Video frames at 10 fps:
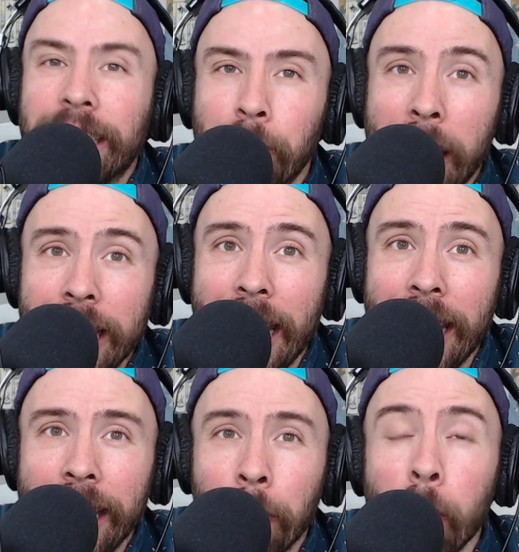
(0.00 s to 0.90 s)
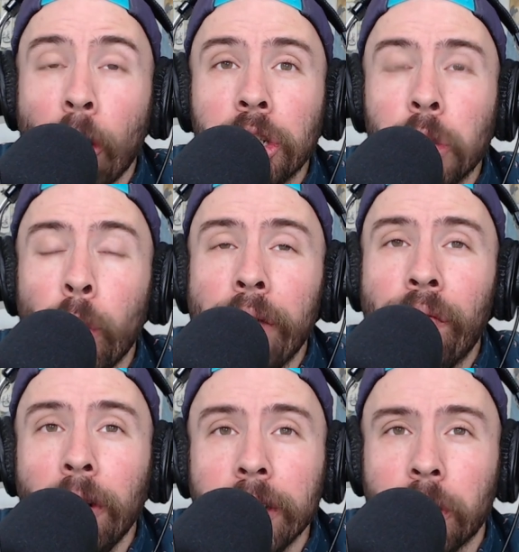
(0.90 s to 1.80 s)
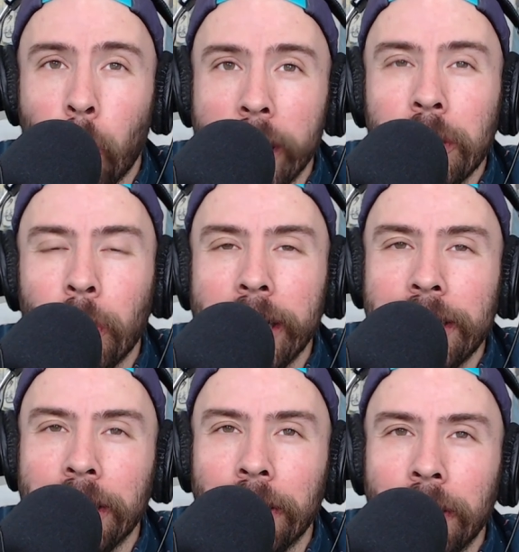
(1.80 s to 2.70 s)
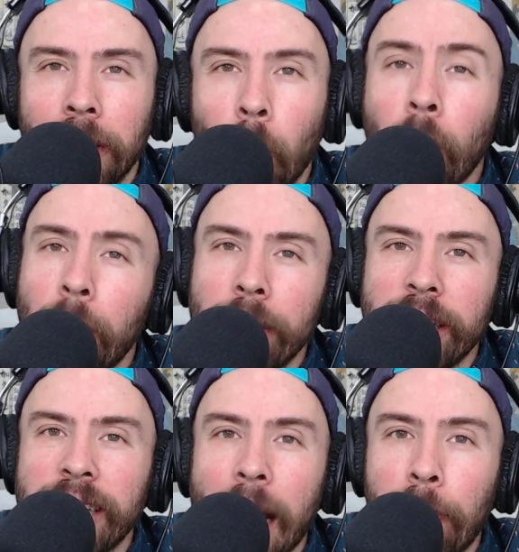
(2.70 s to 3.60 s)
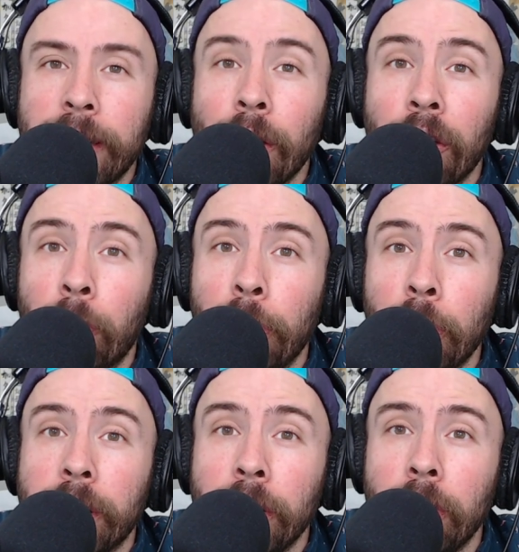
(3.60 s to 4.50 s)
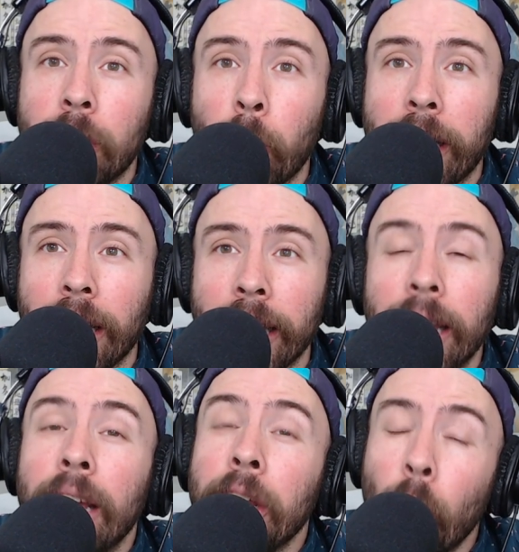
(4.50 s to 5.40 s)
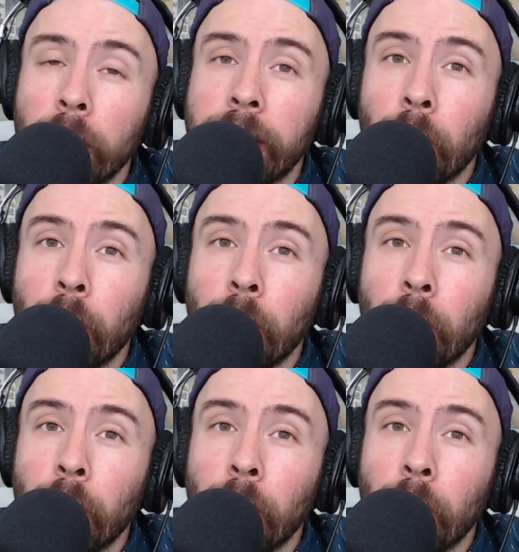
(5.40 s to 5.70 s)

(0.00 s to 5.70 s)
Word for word: It's Monday, March 21st, 2022. Welcome to this episode of Booze News Weekly, your